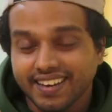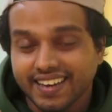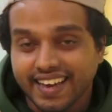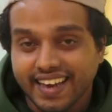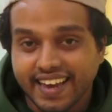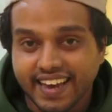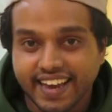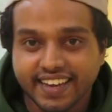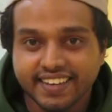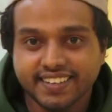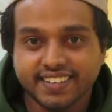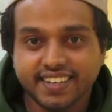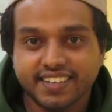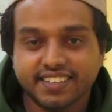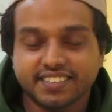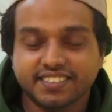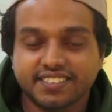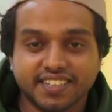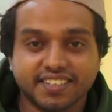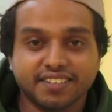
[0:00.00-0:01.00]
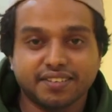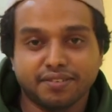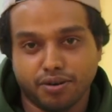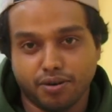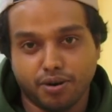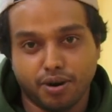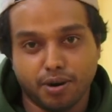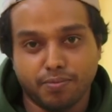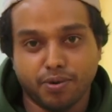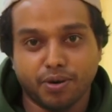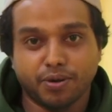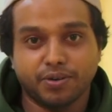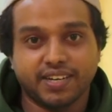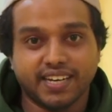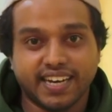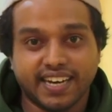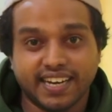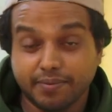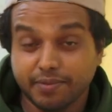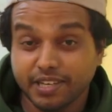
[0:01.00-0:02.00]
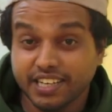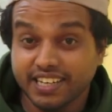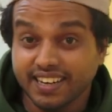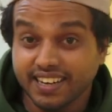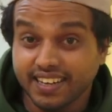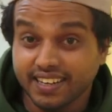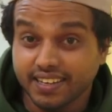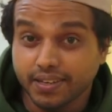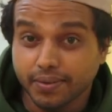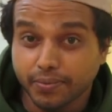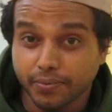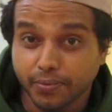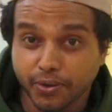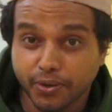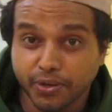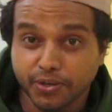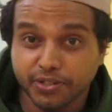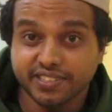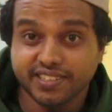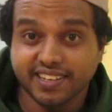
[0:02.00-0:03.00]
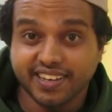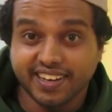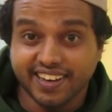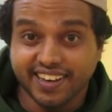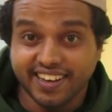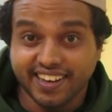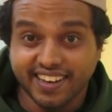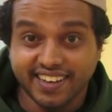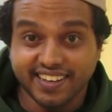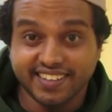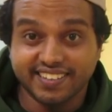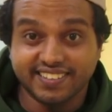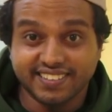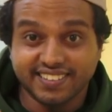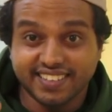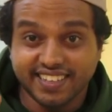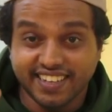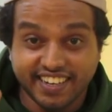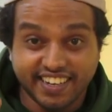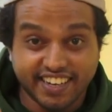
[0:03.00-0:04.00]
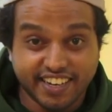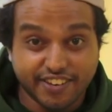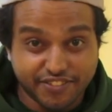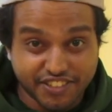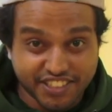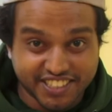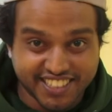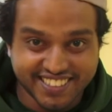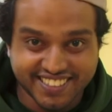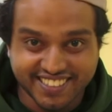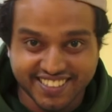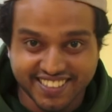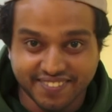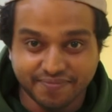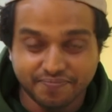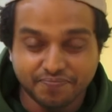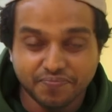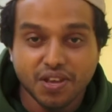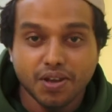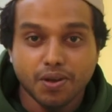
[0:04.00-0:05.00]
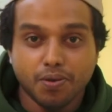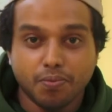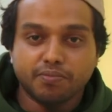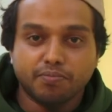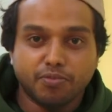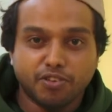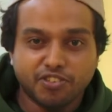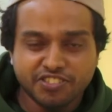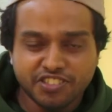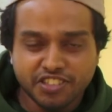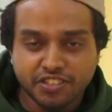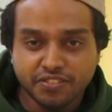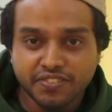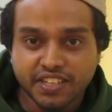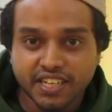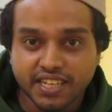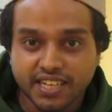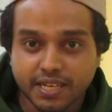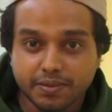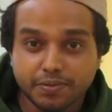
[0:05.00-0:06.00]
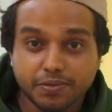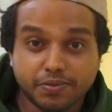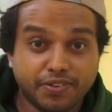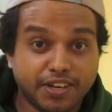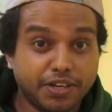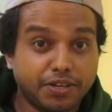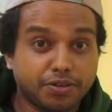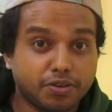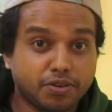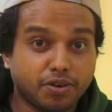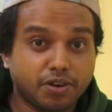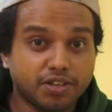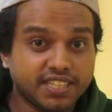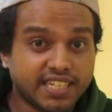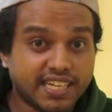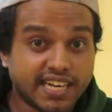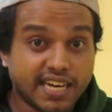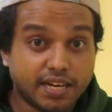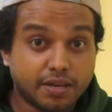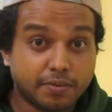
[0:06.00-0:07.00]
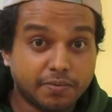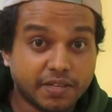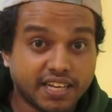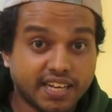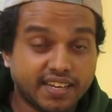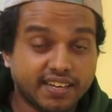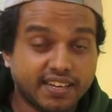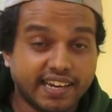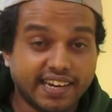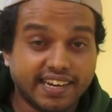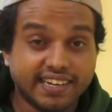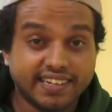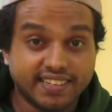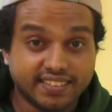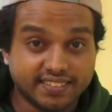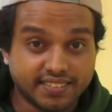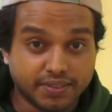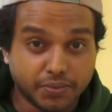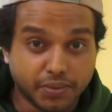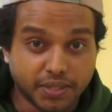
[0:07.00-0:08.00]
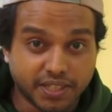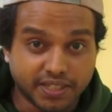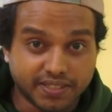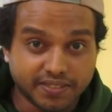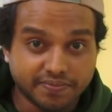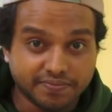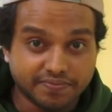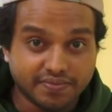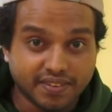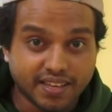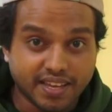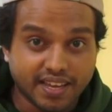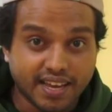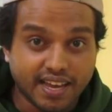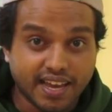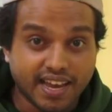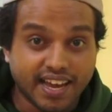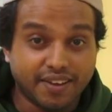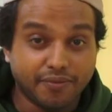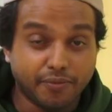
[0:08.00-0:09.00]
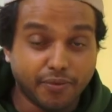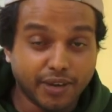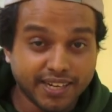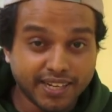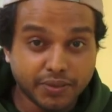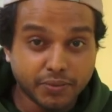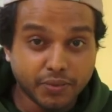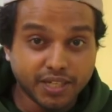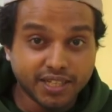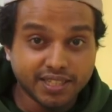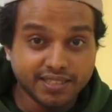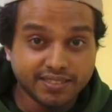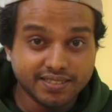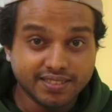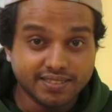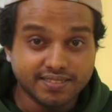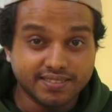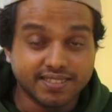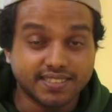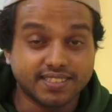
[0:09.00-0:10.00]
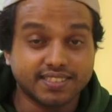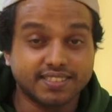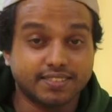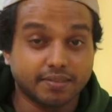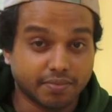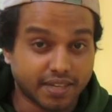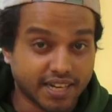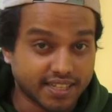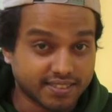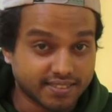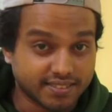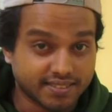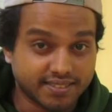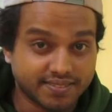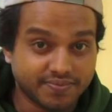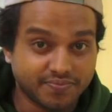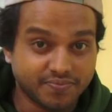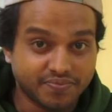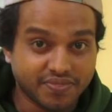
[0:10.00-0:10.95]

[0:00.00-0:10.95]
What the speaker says: hated thing about dynamic link was its inefficiency. Most of the times when you call the dynamic link, it doesn't work. And when it works, the system crashes.